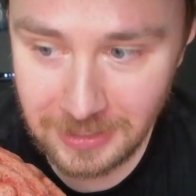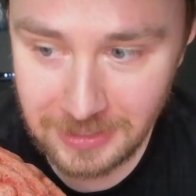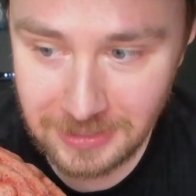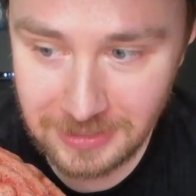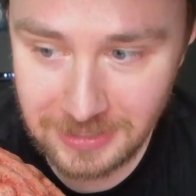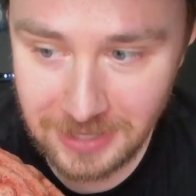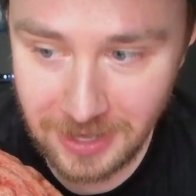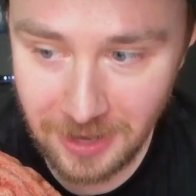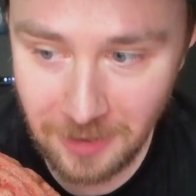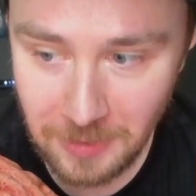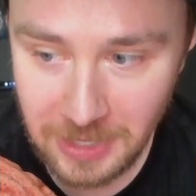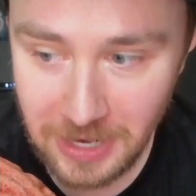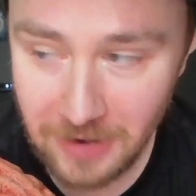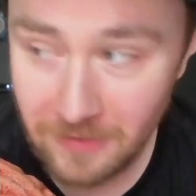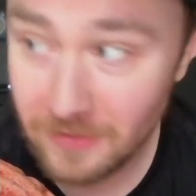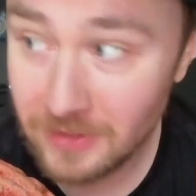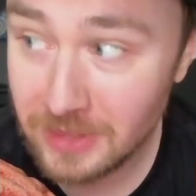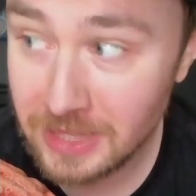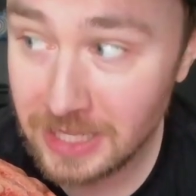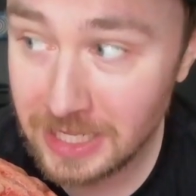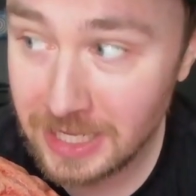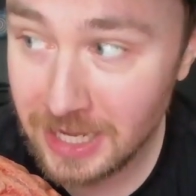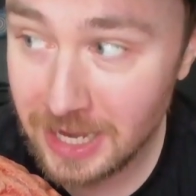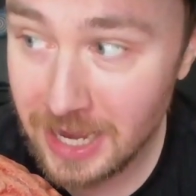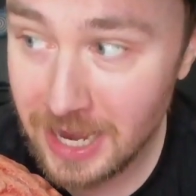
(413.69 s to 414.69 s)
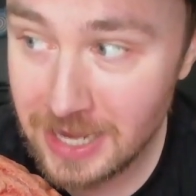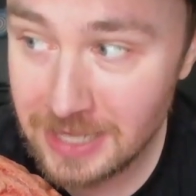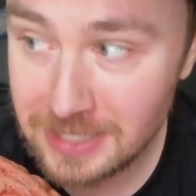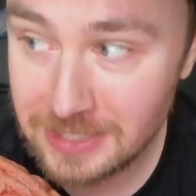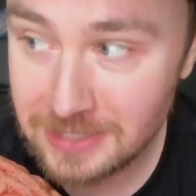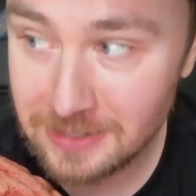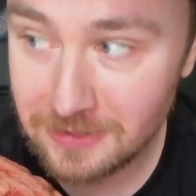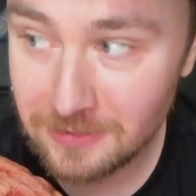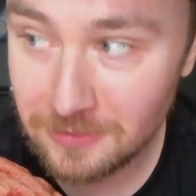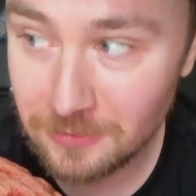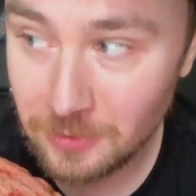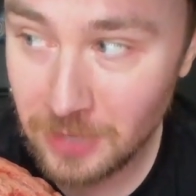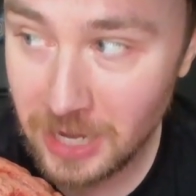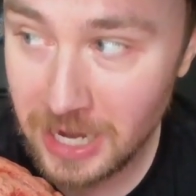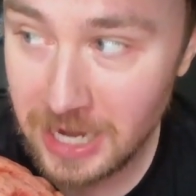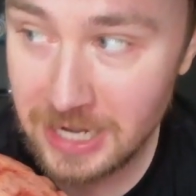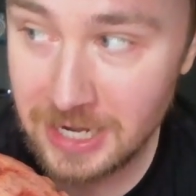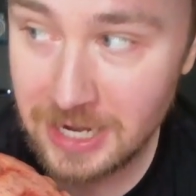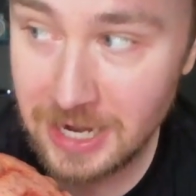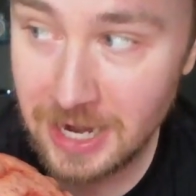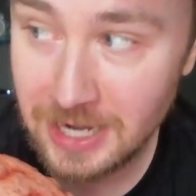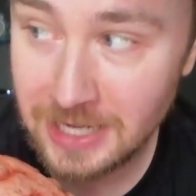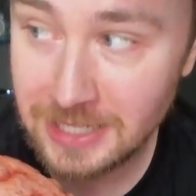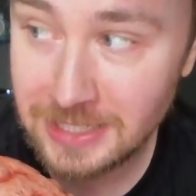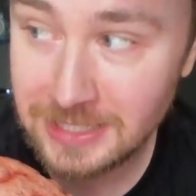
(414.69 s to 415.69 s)
Tell me everything, guys. Rated
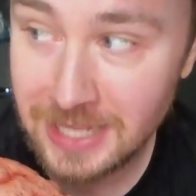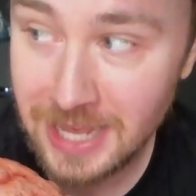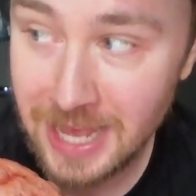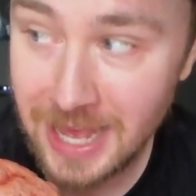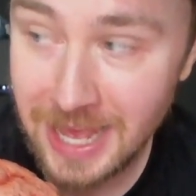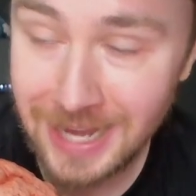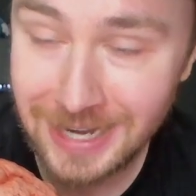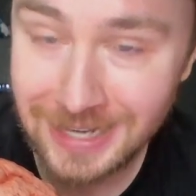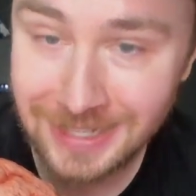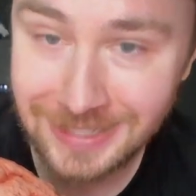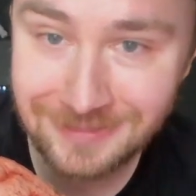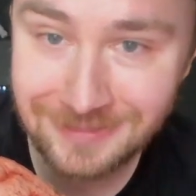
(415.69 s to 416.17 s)
at a 10.